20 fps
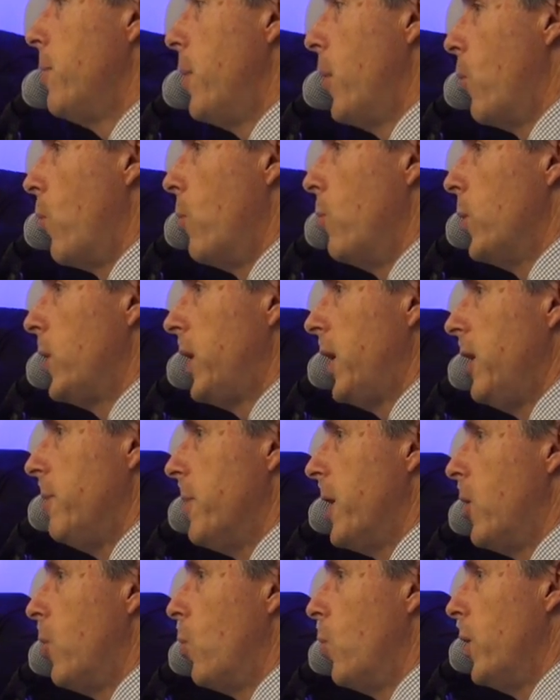but when we
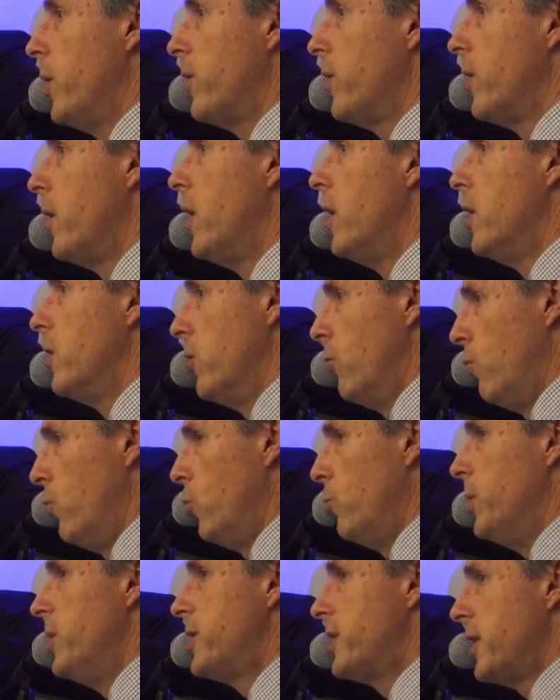came out with the
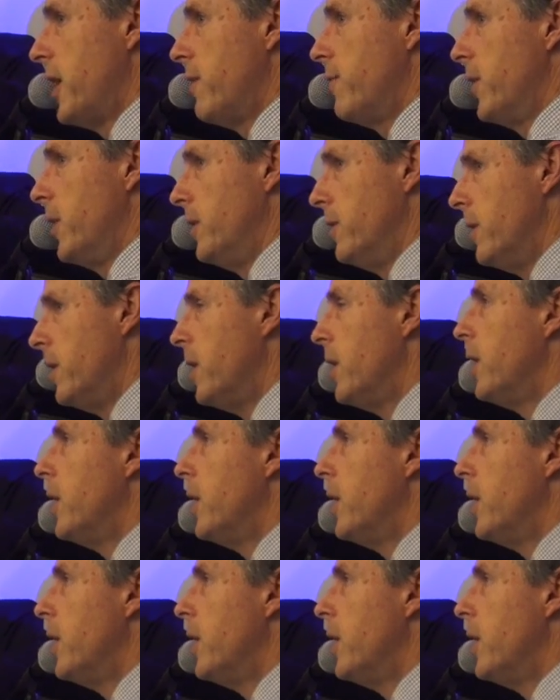Ruby 7,